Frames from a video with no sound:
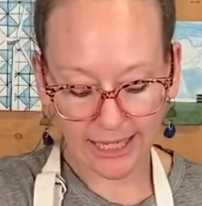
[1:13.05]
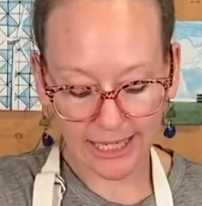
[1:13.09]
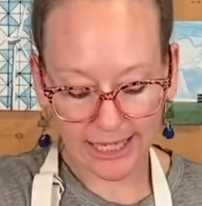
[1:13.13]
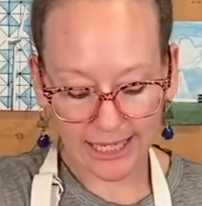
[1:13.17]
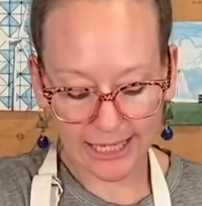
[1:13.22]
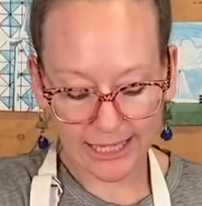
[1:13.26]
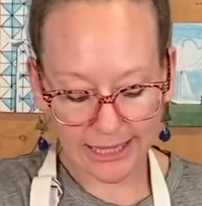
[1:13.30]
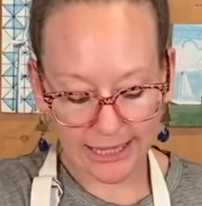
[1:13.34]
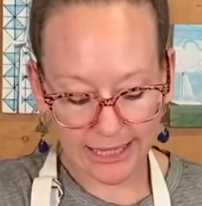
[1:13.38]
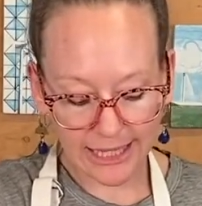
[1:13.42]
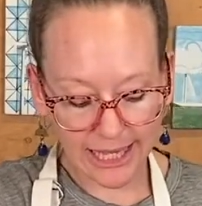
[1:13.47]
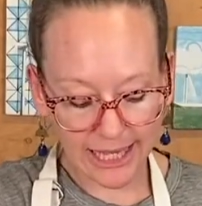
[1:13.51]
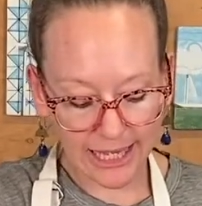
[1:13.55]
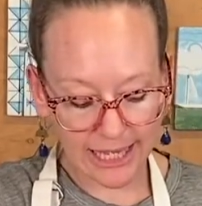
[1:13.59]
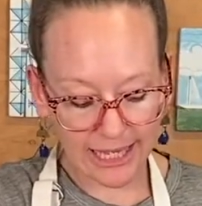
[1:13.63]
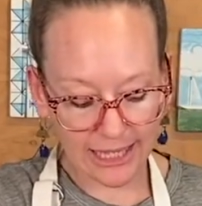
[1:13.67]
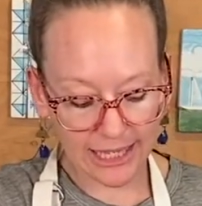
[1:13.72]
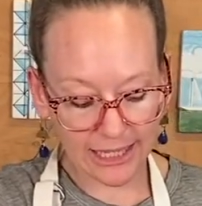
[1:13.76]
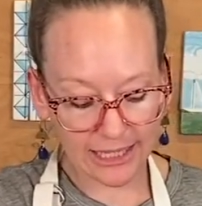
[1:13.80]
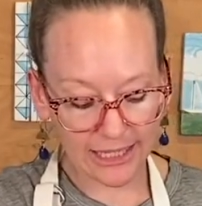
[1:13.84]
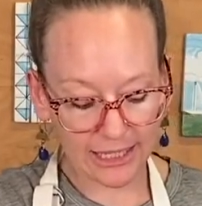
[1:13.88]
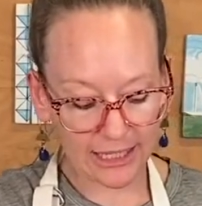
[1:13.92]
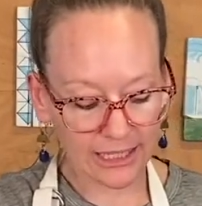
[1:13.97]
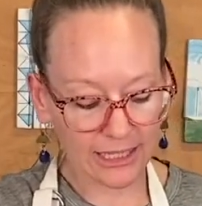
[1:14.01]
and
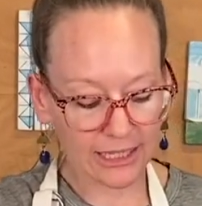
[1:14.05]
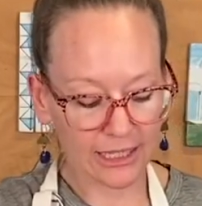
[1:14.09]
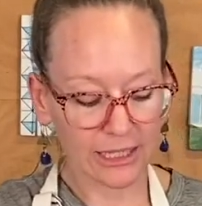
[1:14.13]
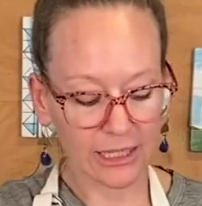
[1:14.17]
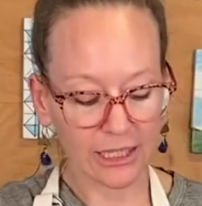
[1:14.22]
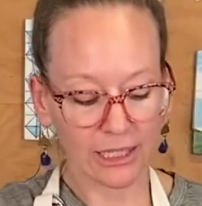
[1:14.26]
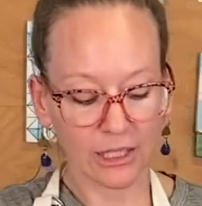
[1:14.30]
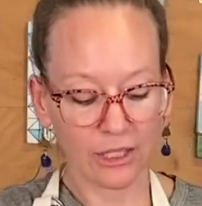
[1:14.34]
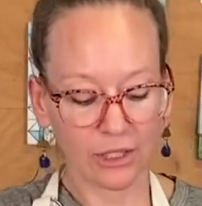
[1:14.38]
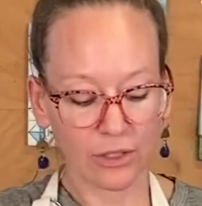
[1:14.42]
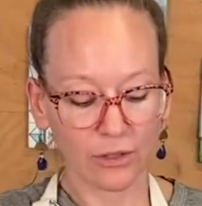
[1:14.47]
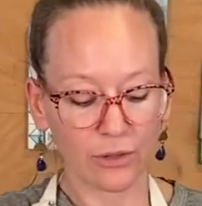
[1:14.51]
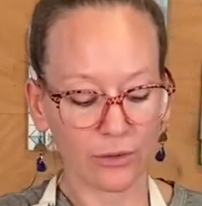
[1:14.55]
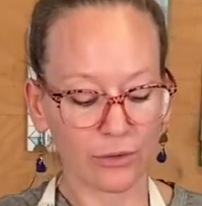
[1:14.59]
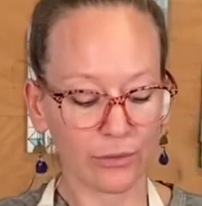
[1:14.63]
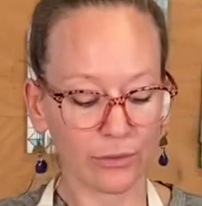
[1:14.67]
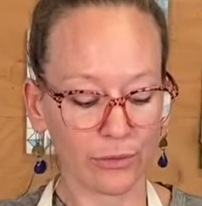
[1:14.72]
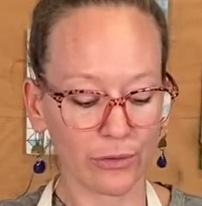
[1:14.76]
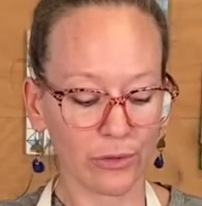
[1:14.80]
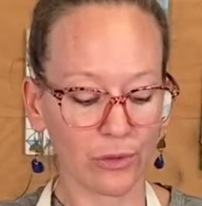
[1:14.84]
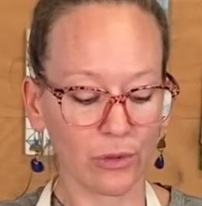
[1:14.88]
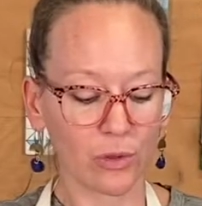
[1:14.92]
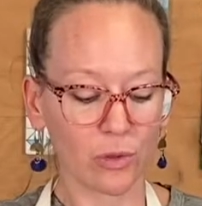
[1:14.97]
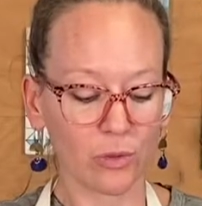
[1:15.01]
then
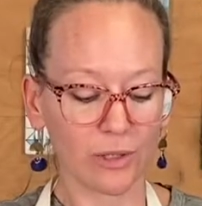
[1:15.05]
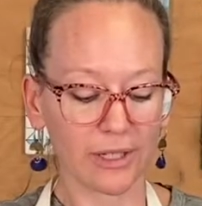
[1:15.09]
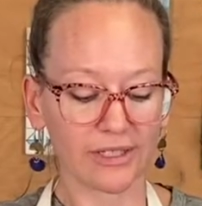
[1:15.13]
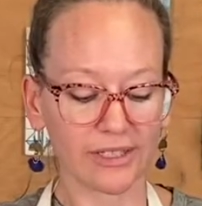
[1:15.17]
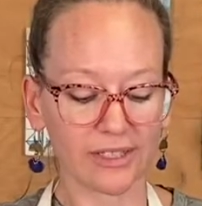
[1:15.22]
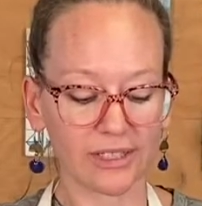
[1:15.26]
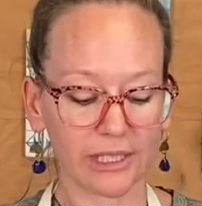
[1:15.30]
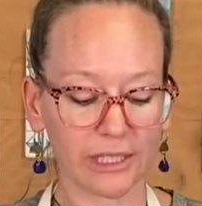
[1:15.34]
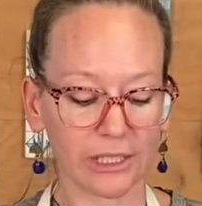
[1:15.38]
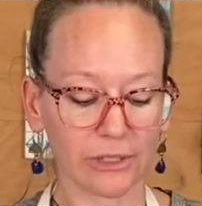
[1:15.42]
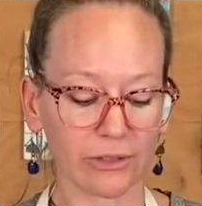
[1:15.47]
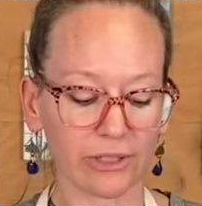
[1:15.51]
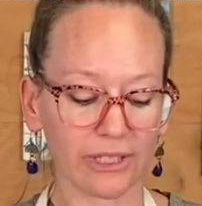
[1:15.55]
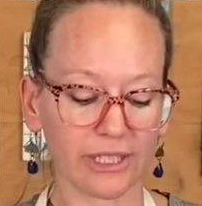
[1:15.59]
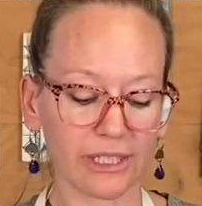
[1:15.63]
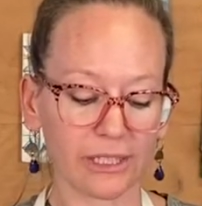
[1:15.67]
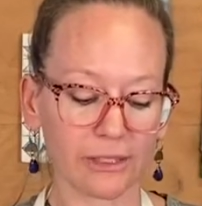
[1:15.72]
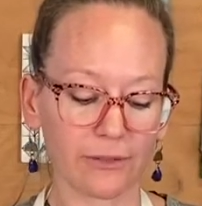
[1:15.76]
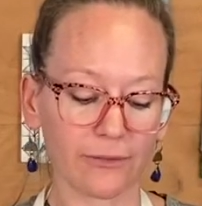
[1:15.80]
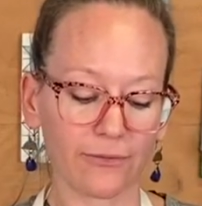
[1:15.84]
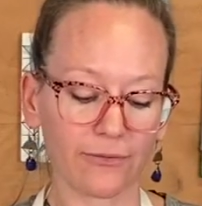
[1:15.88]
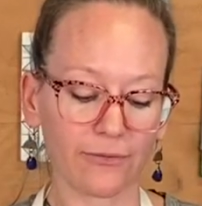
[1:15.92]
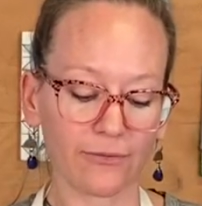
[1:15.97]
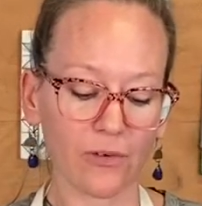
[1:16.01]
through a series
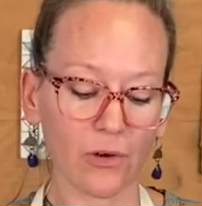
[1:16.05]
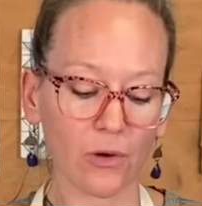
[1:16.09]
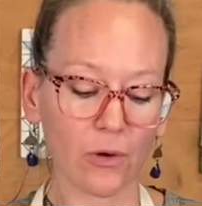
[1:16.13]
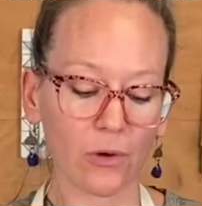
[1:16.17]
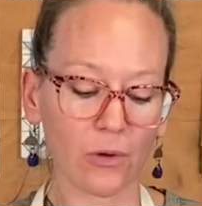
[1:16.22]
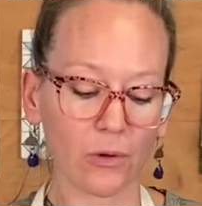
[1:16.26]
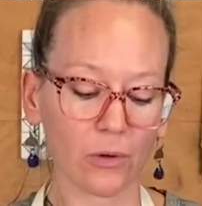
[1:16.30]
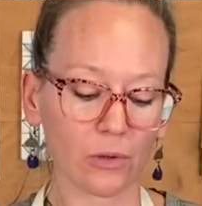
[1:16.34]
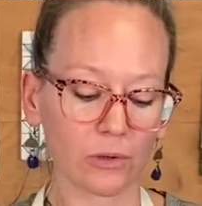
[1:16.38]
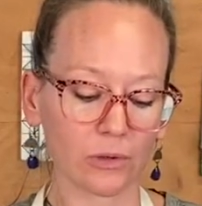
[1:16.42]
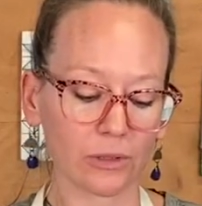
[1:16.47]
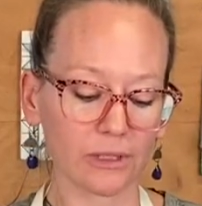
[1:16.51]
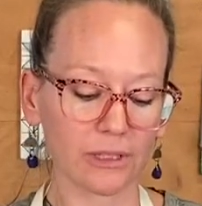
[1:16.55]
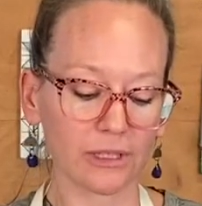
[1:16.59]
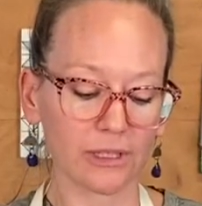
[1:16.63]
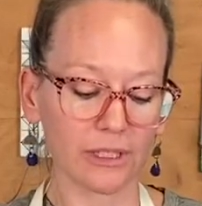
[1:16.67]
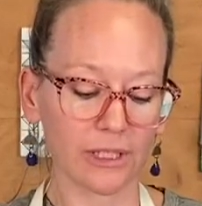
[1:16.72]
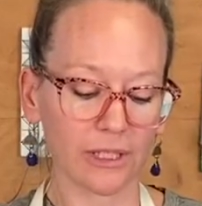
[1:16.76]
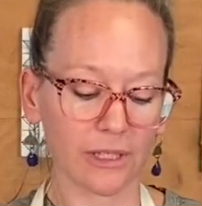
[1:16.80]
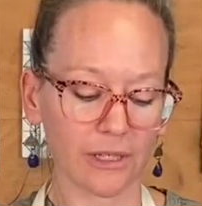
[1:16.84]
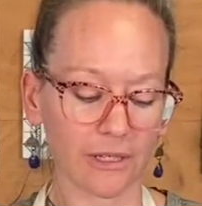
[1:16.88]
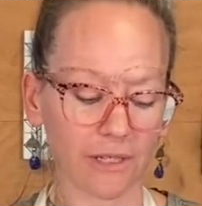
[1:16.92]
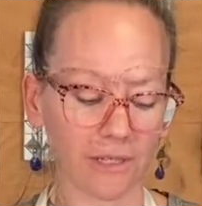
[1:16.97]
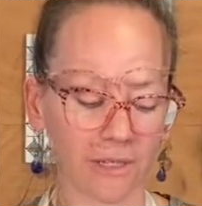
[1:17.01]
of folds
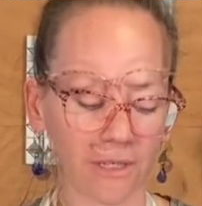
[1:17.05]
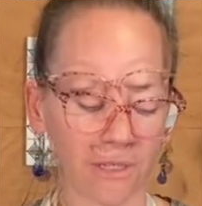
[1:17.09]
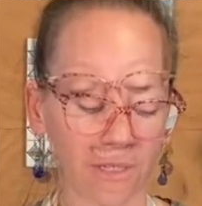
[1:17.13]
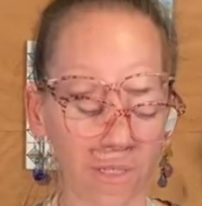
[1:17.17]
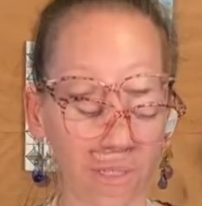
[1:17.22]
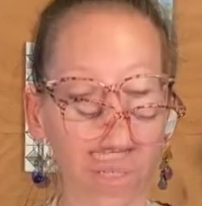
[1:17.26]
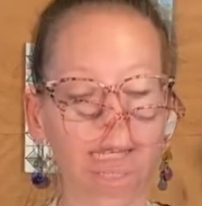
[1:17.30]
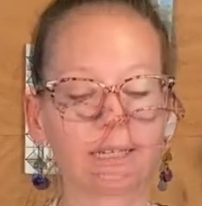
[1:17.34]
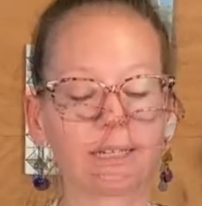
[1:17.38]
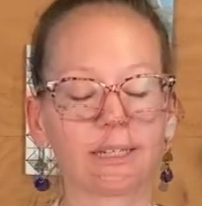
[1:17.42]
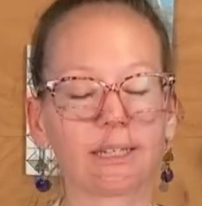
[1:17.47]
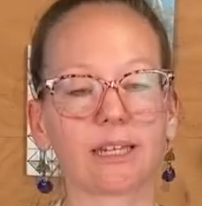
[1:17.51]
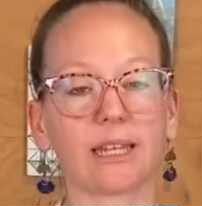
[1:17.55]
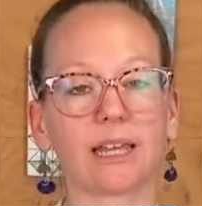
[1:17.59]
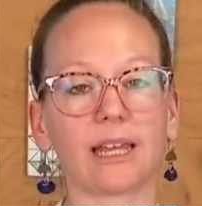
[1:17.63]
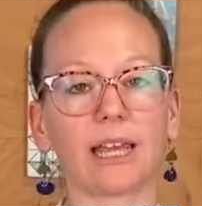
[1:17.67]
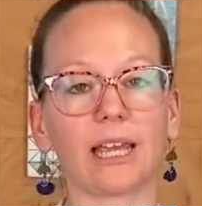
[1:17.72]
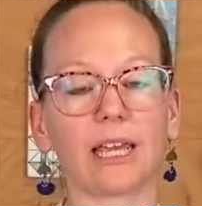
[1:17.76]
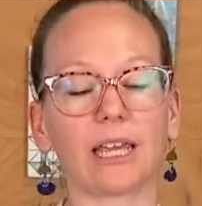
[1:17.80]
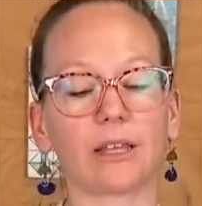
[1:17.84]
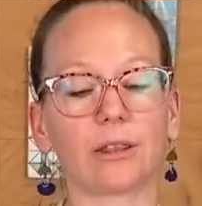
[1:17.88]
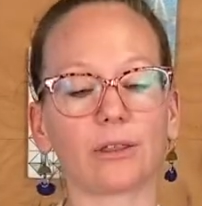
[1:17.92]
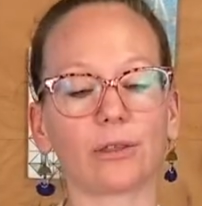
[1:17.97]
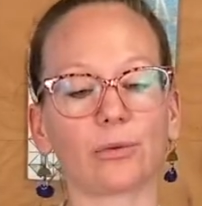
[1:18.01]
create
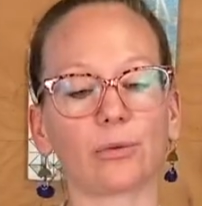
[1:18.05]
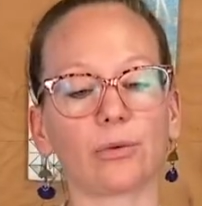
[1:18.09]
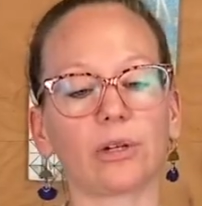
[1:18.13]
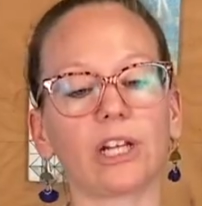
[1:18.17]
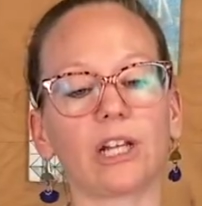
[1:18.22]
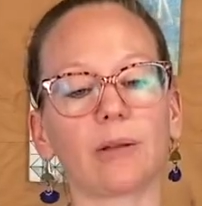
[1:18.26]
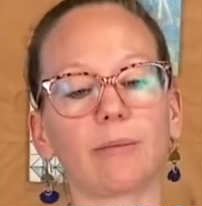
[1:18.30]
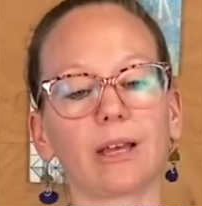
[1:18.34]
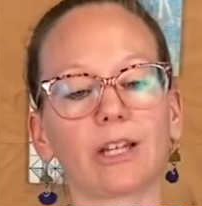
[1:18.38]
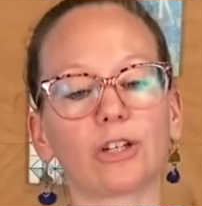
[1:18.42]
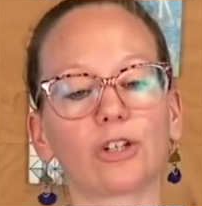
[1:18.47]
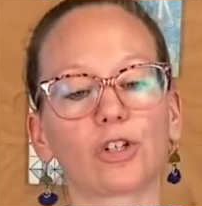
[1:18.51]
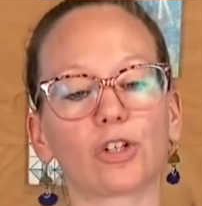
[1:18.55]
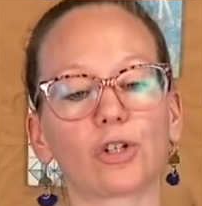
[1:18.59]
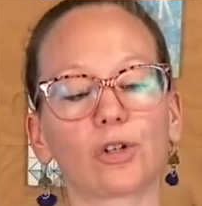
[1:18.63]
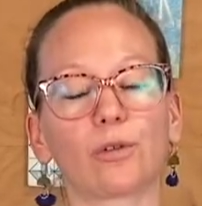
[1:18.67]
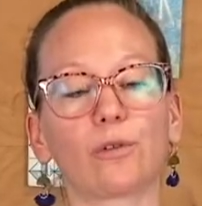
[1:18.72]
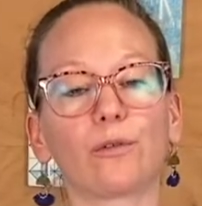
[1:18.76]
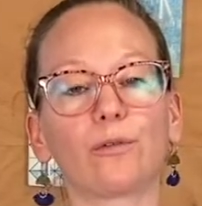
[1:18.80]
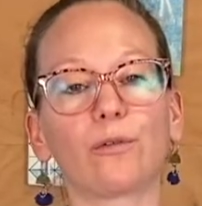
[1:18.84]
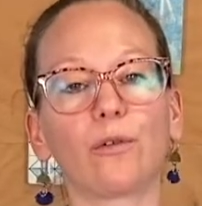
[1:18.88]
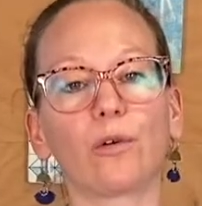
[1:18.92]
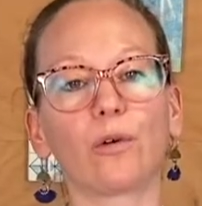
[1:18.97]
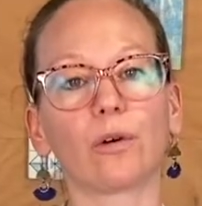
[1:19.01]
a
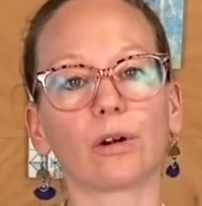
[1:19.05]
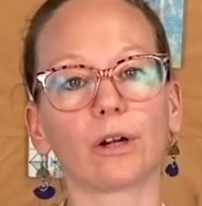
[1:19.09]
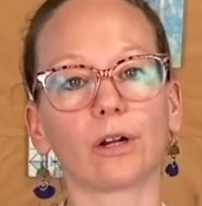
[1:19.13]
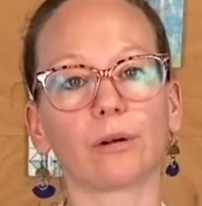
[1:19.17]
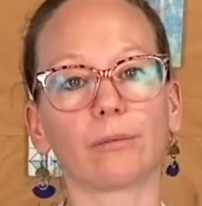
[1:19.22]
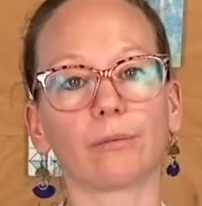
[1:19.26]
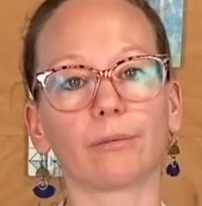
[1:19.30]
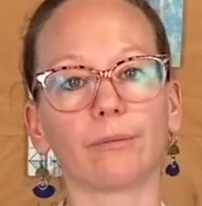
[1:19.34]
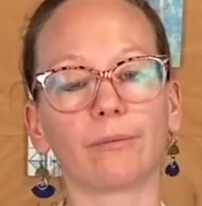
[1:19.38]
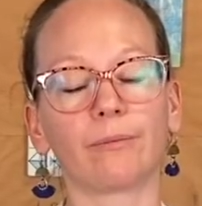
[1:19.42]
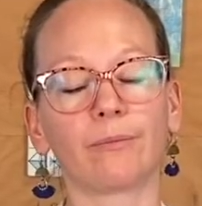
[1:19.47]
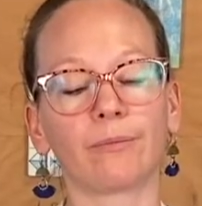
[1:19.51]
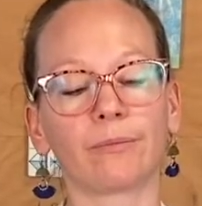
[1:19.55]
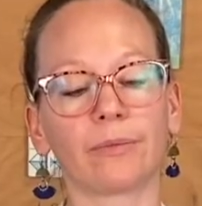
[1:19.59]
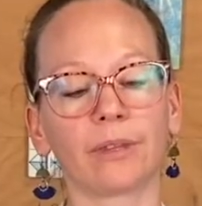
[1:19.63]
3-dimensional form.